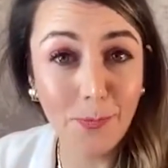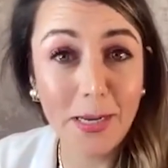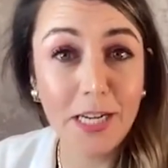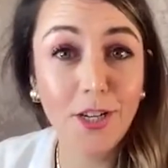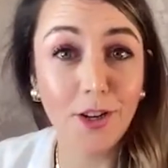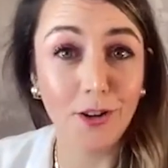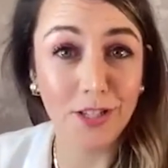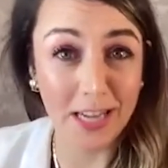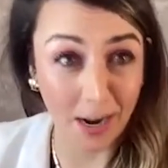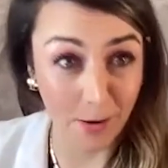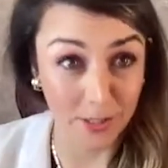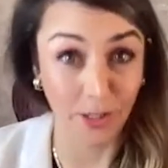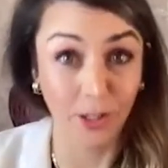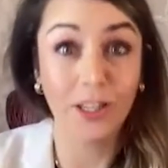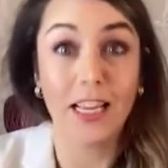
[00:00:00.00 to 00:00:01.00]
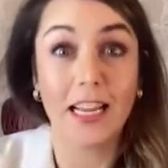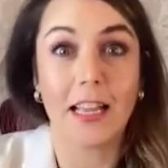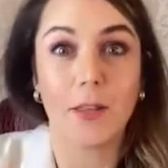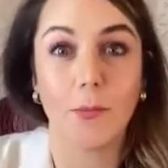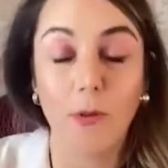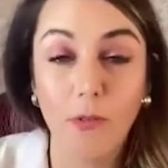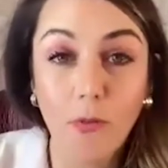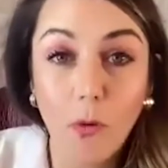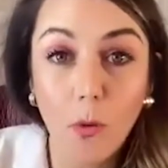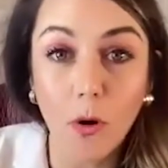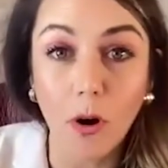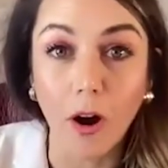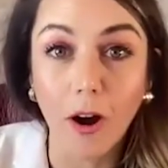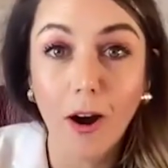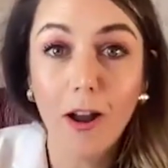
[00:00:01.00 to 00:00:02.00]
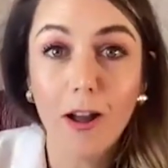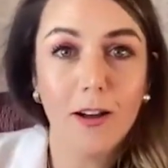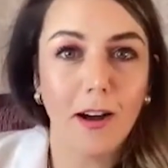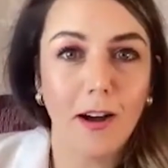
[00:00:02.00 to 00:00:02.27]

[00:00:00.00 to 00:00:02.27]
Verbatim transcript: pictures and I was looking at the before,